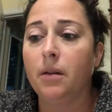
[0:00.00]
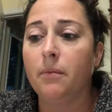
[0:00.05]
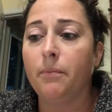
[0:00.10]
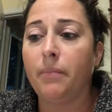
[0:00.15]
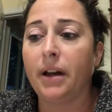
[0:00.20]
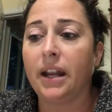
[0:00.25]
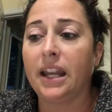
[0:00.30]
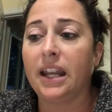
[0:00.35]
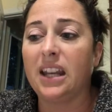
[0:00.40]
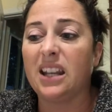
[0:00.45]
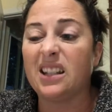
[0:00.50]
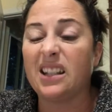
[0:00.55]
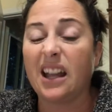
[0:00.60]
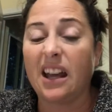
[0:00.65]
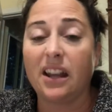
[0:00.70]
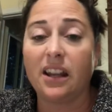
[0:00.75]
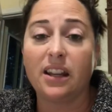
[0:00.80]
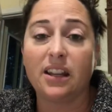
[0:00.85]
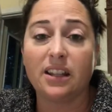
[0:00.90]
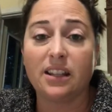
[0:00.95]
but it is
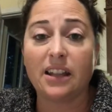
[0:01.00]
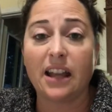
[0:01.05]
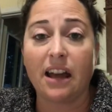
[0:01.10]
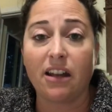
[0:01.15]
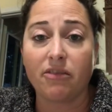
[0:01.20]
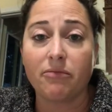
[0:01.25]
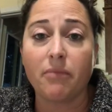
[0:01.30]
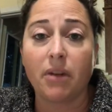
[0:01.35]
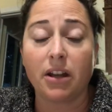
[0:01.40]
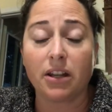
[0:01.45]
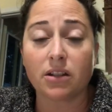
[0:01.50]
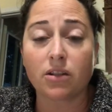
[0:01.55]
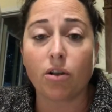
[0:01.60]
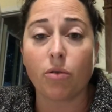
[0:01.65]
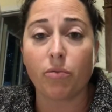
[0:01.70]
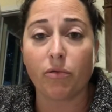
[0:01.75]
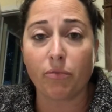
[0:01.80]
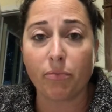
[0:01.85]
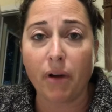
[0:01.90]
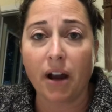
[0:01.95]
out of my
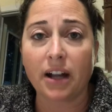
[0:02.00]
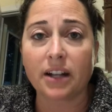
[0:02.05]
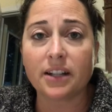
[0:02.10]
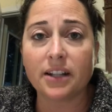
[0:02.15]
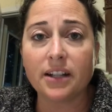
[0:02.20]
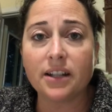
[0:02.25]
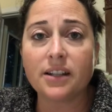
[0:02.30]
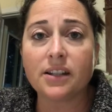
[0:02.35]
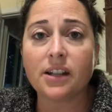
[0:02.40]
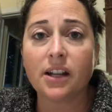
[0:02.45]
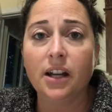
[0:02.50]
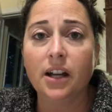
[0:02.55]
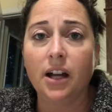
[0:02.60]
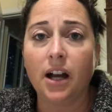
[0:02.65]
scope of practice.